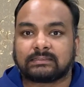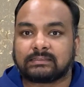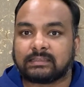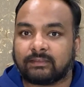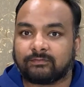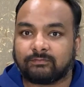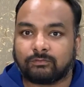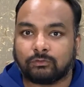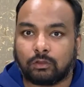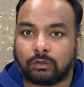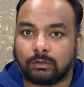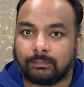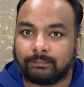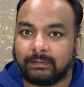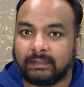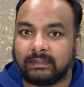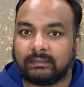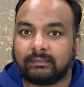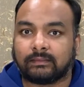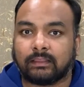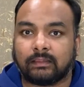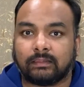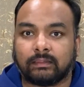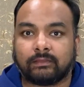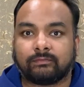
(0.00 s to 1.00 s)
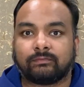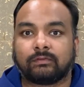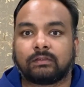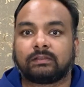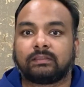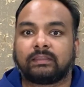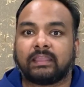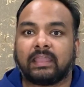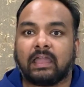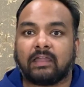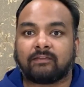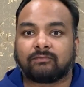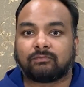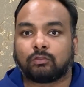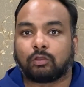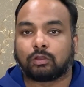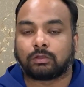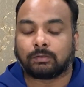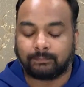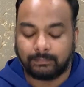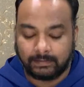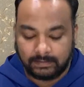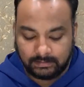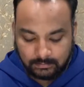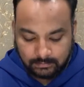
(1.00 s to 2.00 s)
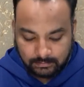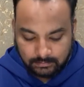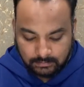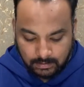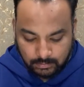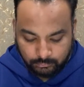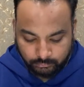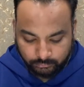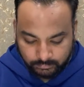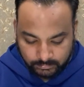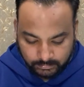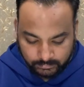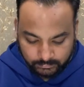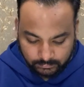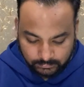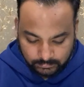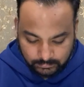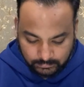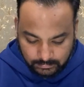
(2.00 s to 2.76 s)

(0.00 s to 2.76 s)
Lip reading: have not been delivered, they have not been counted.